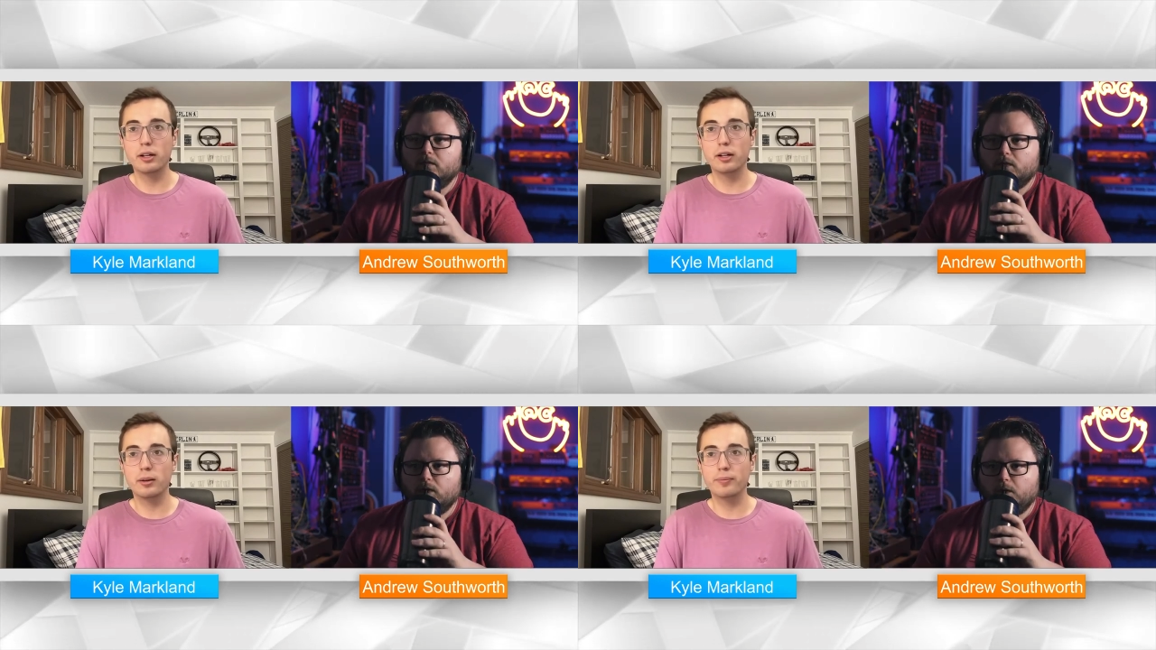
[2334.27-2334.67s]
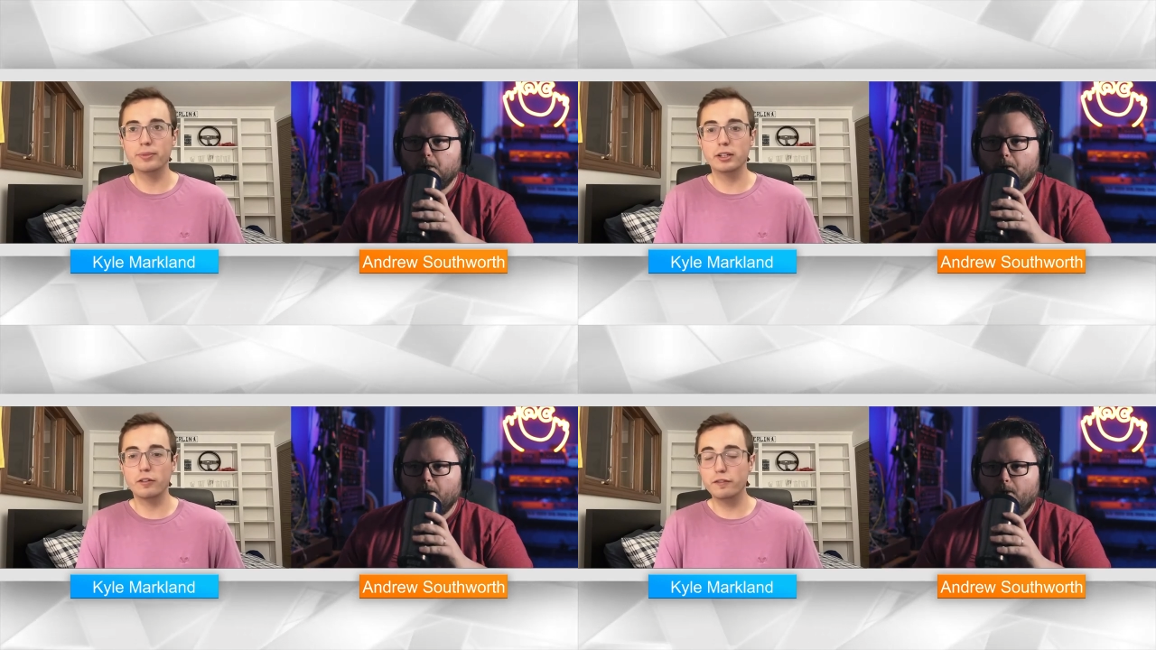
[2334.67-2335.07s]

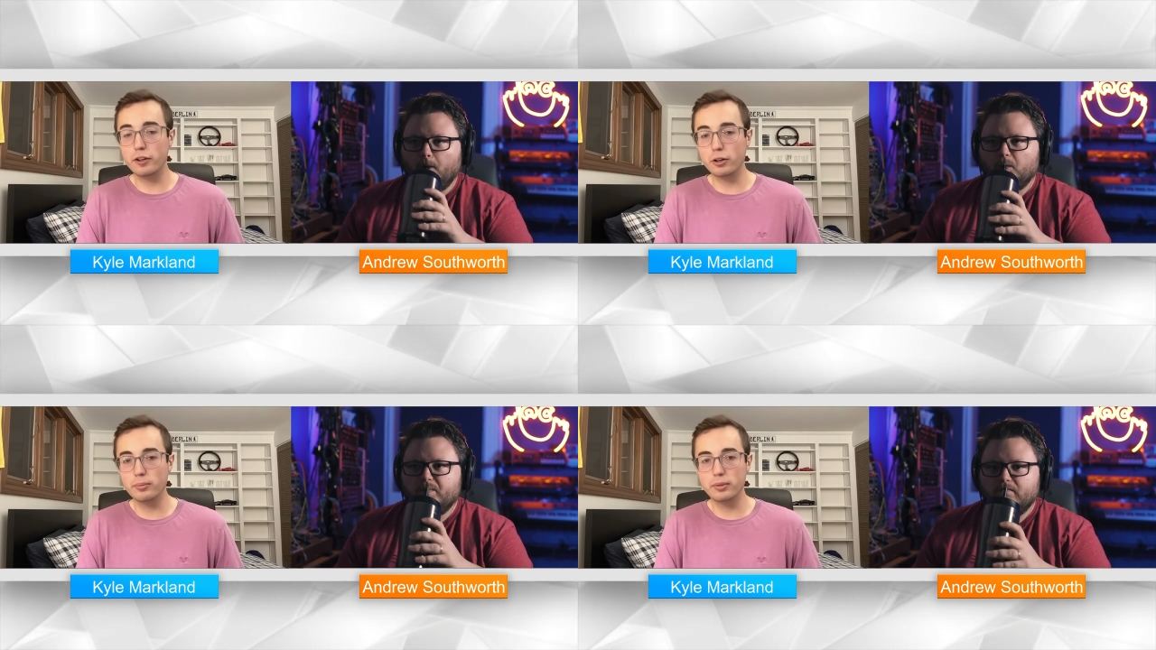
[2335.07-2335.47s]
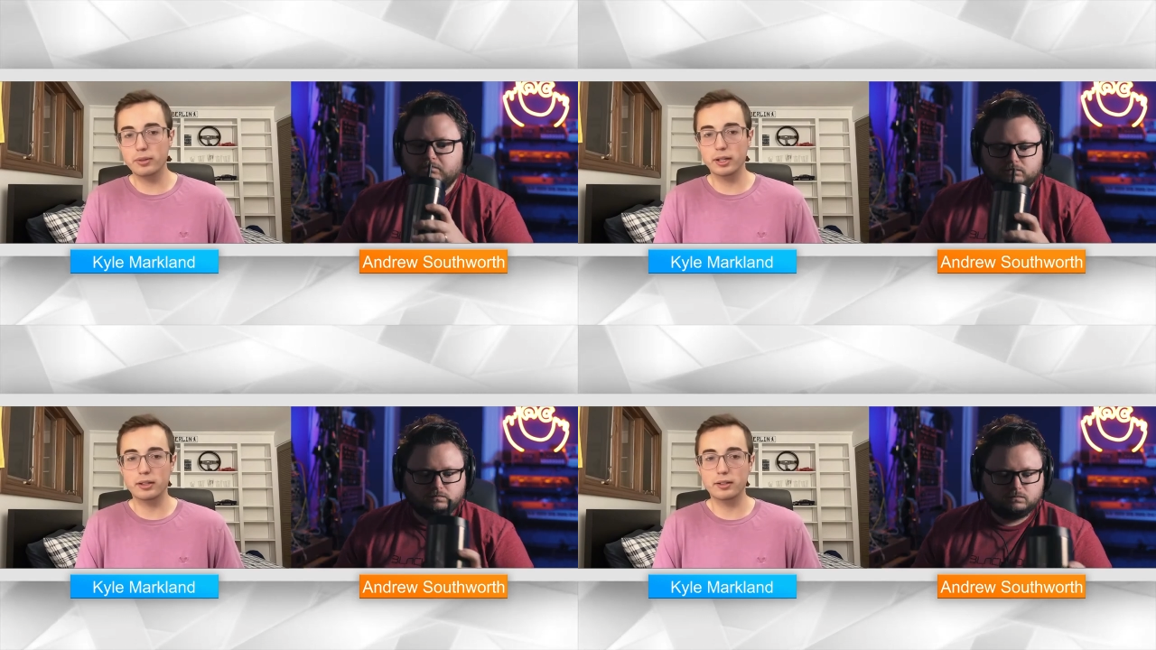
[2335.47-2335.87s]
Speaker 1: um, you know,
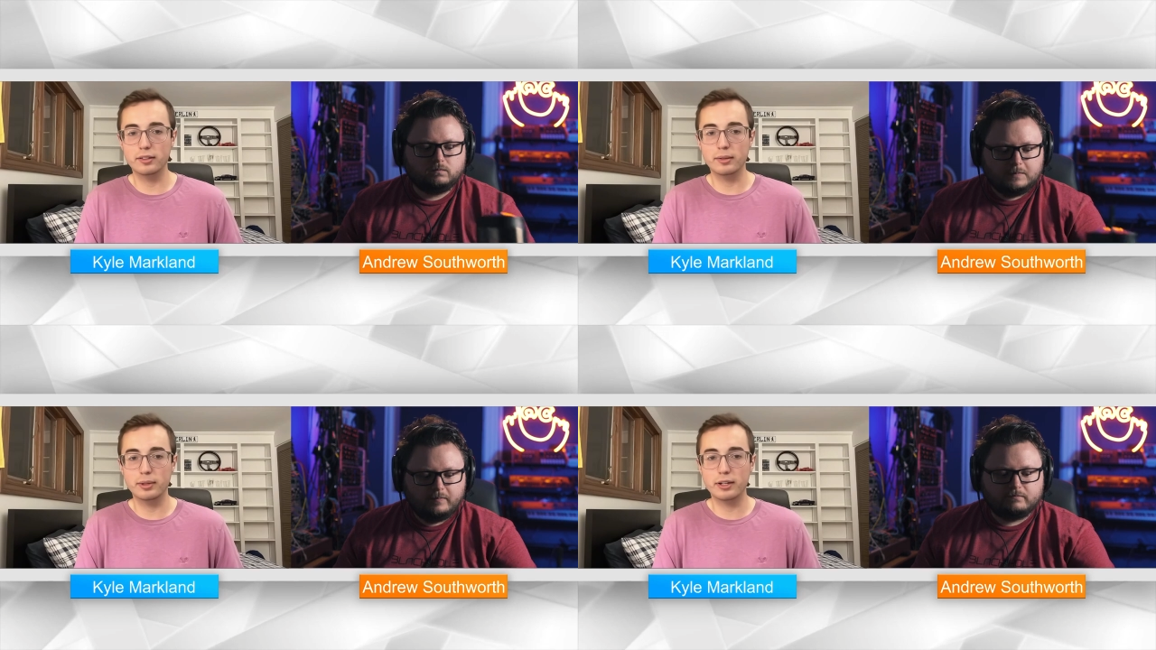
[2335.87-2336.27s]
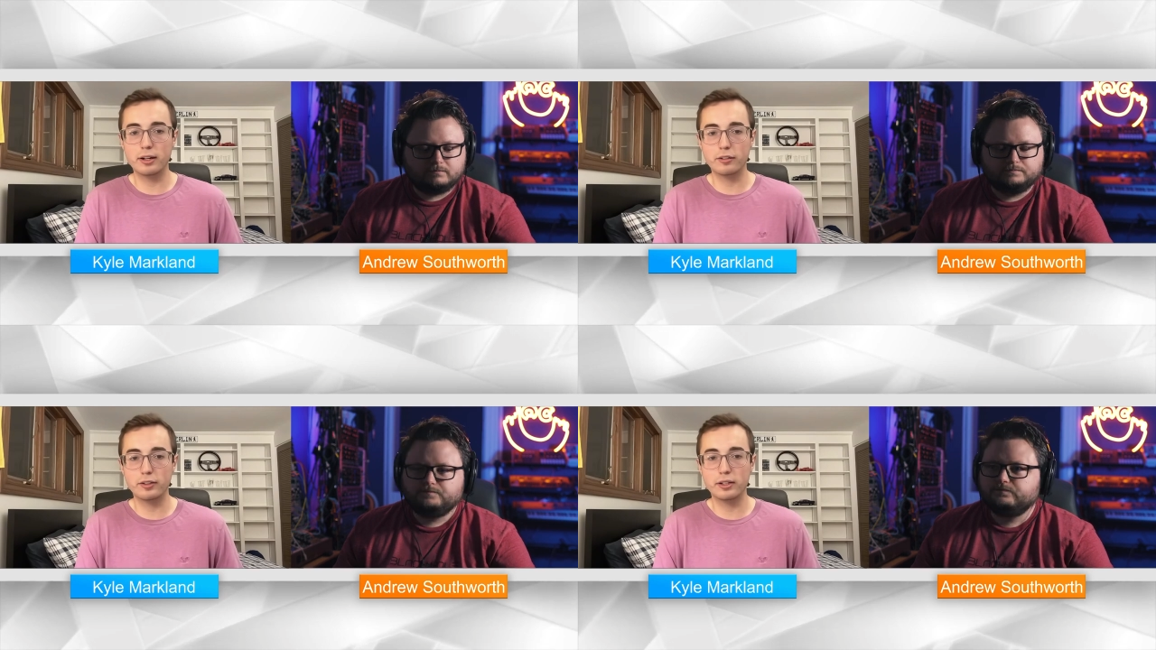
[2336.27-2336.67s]
film and
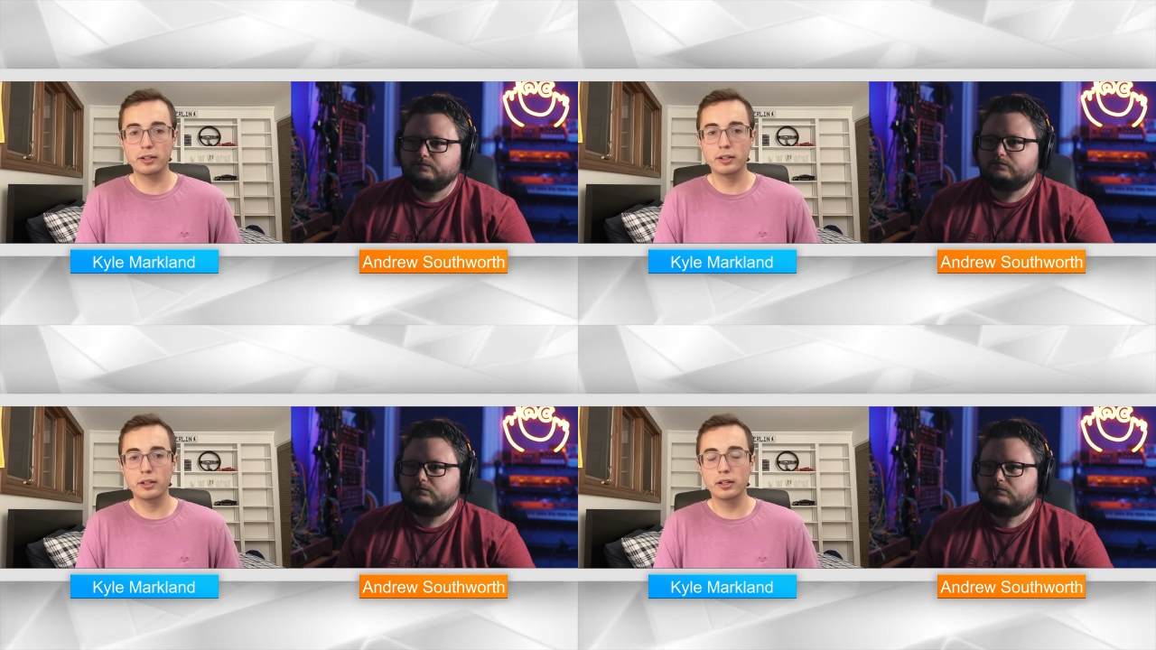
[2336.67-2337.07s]
cinematography